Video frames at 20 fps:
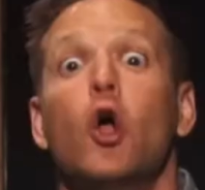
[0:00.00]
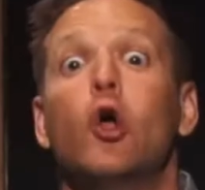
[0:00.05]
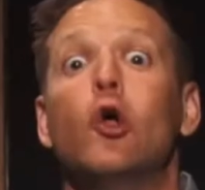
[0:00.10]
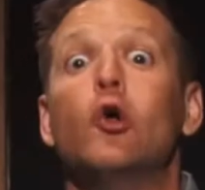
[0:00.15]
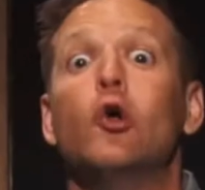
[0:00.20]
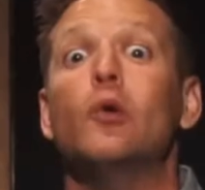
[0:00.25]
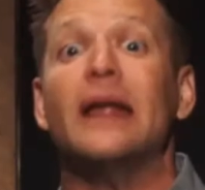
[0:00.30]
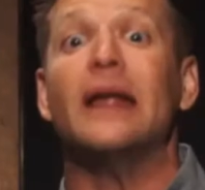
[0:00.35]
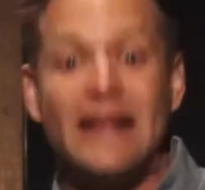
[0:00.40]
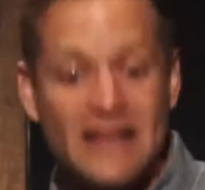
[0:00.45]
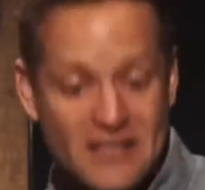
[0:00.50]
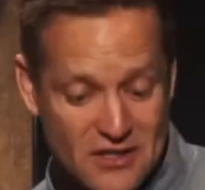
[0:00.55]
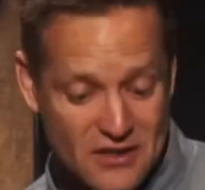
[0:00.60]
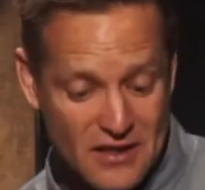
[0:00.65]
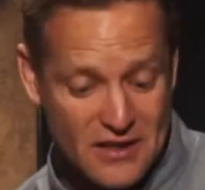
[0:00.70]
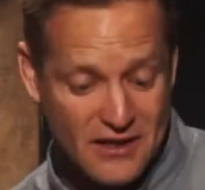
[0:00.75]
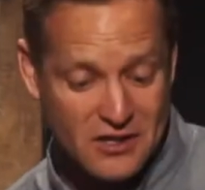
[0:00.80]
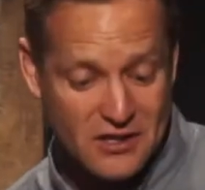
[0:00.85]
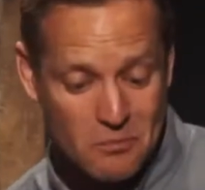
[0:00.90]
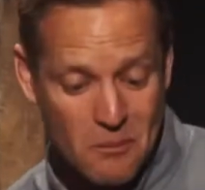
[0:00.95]
'Who is
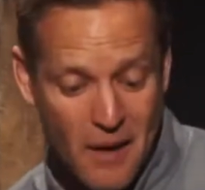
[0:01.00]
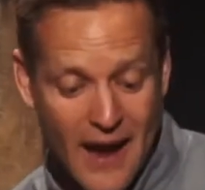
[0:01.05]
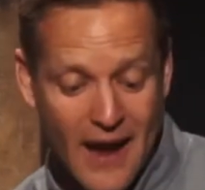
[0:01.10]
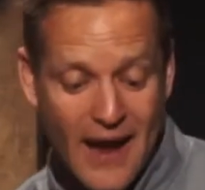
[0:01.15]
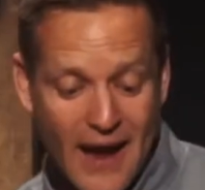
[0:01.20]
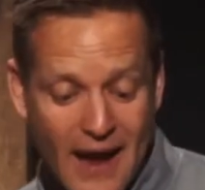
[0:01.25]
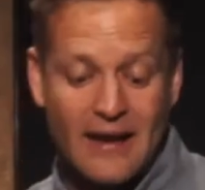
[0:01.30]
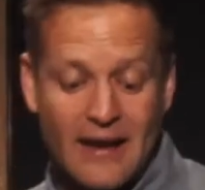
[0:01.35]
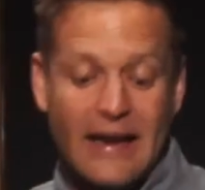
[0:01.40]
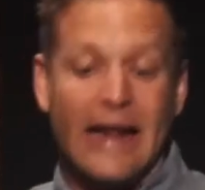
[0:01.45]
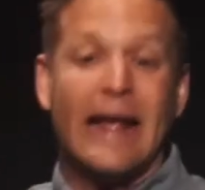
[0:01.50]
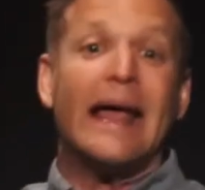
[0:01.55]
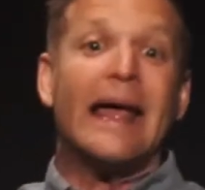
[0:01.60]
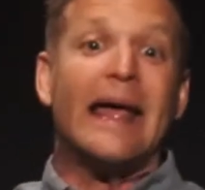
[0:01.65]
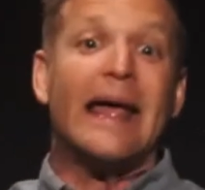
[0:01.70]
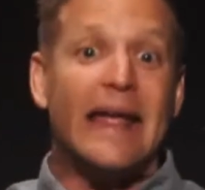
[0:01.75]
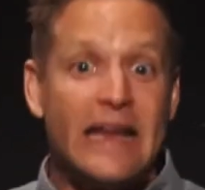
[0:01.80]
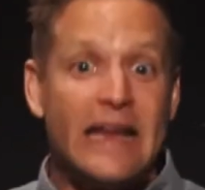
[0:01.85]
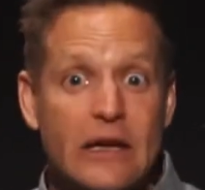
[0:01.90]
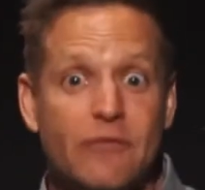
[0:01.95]
this man?
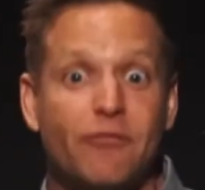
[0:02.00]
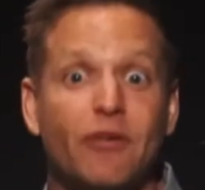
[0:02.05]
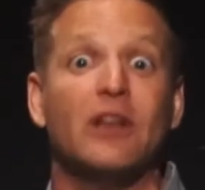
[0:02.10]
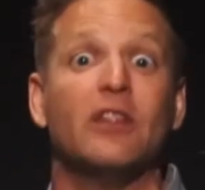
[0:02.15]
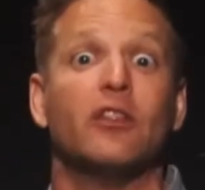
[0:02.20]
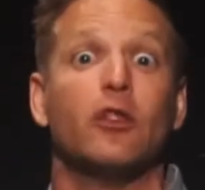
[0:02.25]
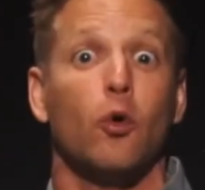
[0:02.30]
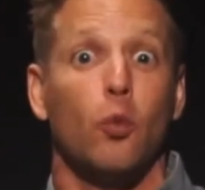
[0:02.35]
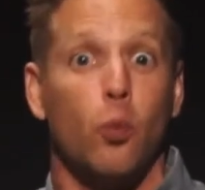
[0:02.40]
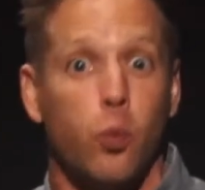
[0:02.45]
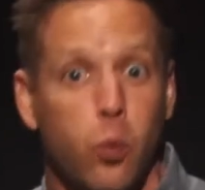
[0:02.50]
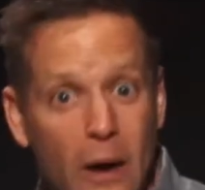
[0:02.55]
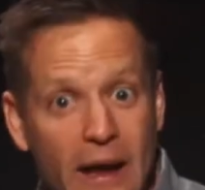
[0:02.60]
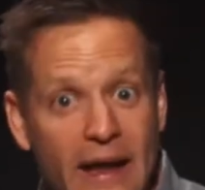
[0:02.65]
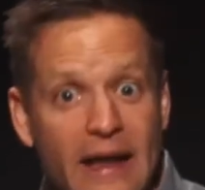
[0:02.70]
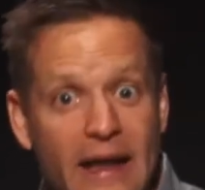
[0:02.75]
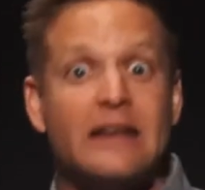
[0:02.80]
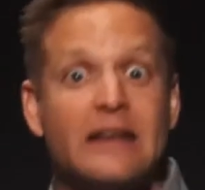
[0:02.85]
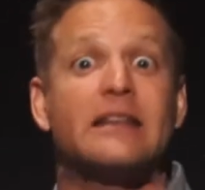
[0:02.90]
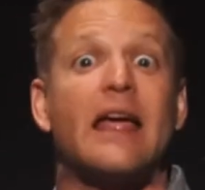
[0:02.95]
Even the
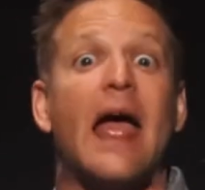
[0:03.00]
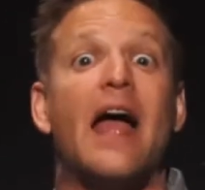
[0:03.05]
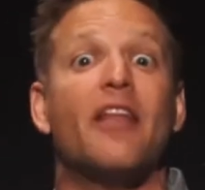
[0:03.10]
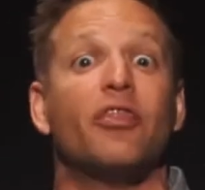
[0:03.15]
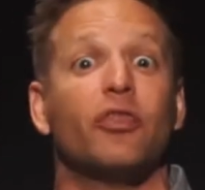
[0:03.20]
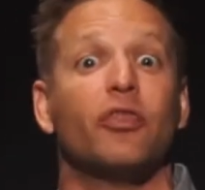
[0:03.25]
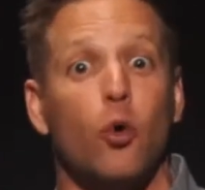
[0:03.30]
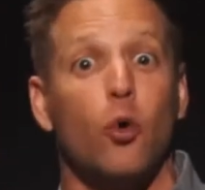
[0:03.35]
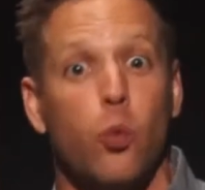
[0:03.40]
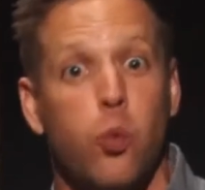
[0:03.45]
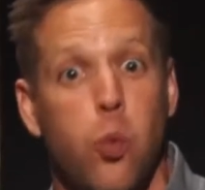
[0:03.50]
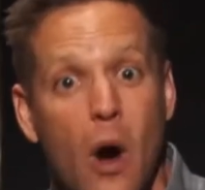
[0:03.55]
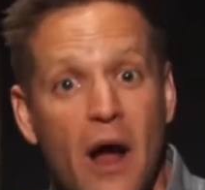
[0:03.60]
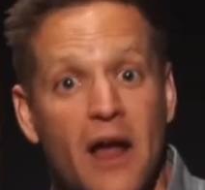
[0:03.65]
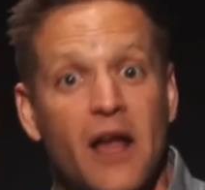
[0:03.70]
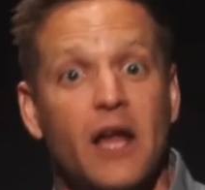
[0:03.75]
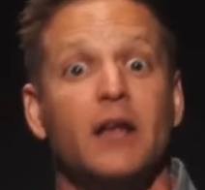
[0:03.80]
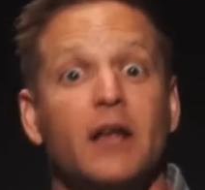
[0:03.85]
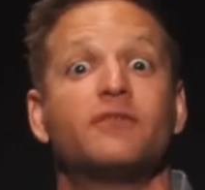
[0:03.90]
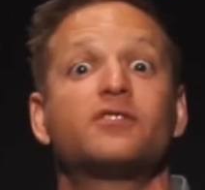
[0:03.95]
wind and the
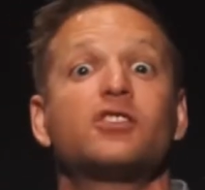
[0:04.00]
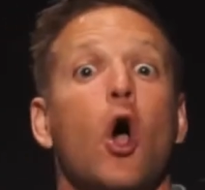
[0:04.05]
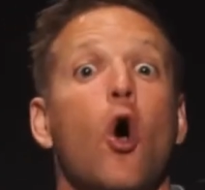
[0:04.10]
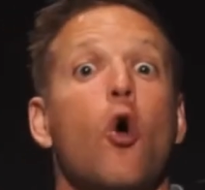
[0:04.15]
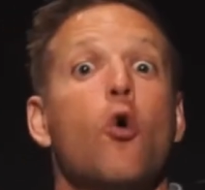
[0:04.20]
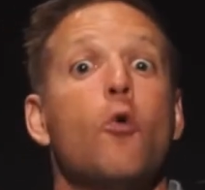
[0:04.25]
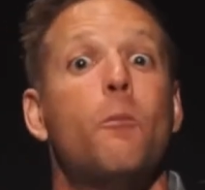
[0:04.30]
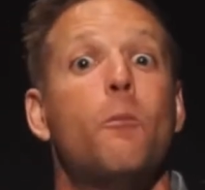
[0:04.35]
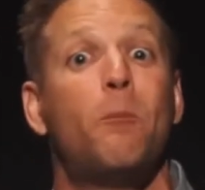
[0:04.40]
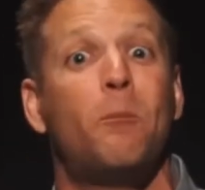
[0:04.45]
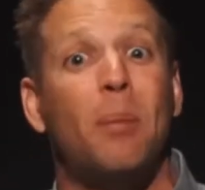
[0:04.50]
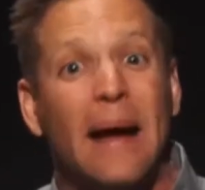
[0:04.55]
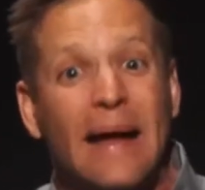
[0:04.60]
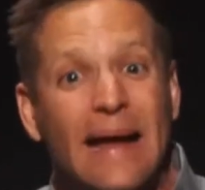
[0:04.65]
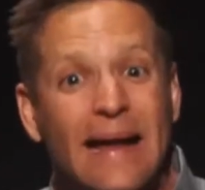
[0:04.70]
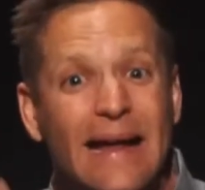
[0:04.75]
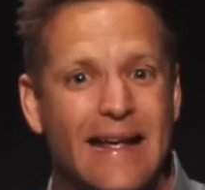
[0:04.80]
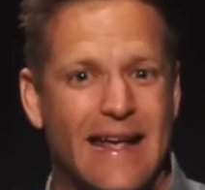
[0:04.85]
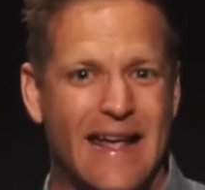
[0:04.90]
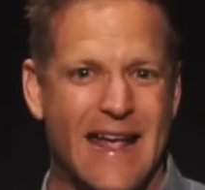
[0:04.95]
waves
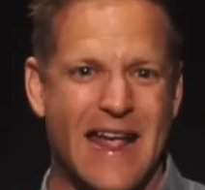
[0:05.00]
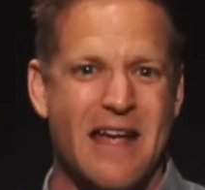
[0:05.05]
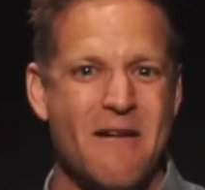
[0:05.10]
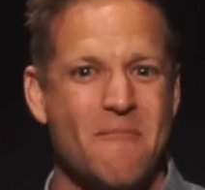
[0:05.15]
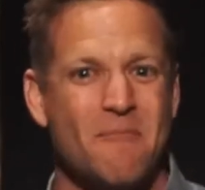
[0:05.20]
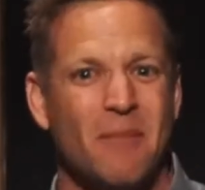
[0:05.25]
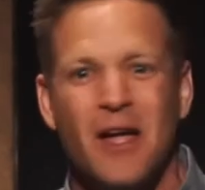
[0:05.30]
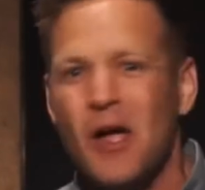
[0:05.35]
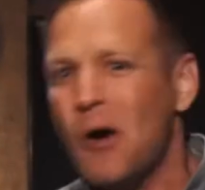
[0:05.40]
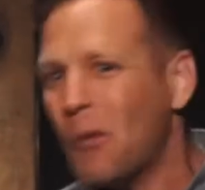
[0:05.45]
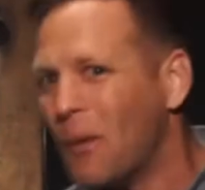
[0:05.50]
obey Him.'"